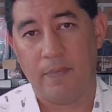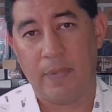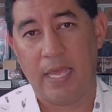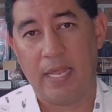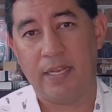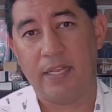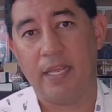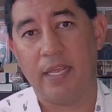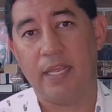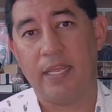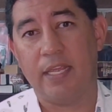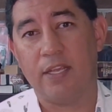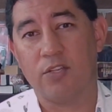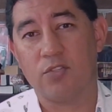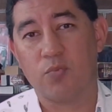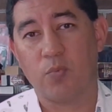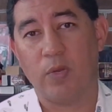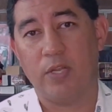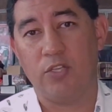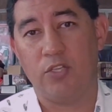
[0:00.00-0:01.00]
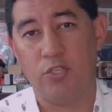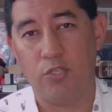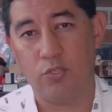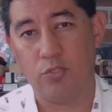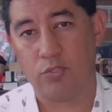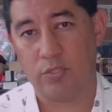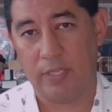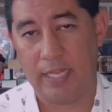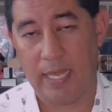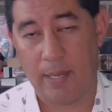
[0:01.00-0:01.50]
And here's what
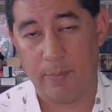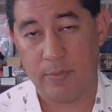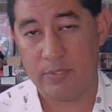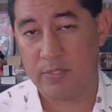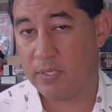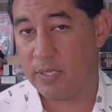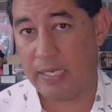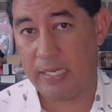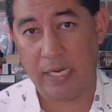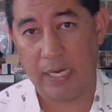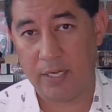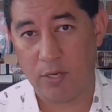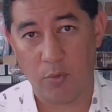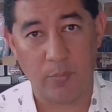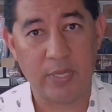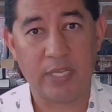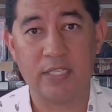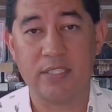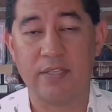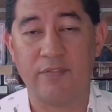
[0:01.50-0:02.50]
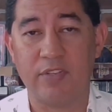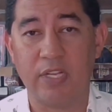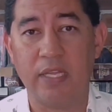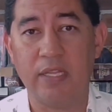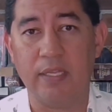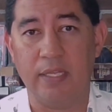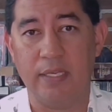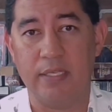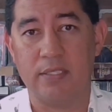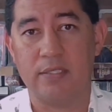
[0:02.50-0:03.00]
usually happens, and I know because I've
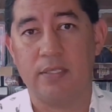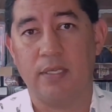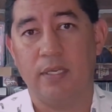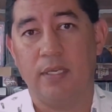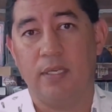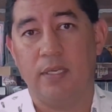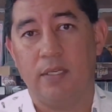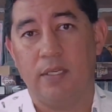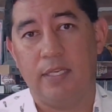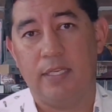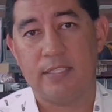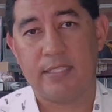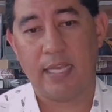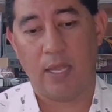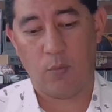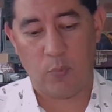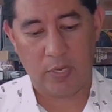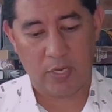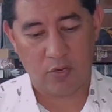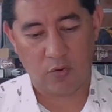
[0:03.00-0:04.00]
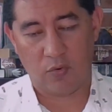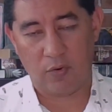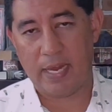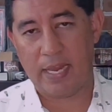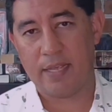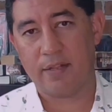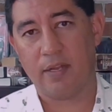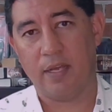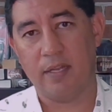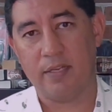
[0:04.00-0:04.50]
done this, is that we
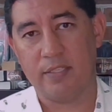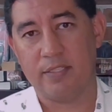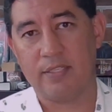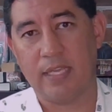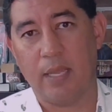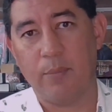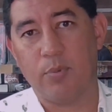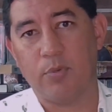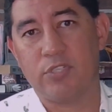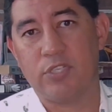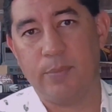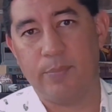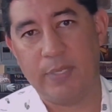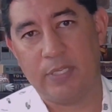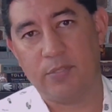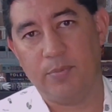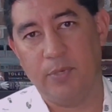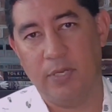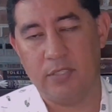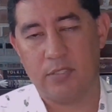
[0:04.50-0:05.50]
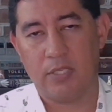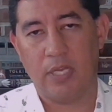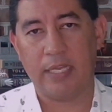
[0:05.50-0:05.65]
create a discipleship experience.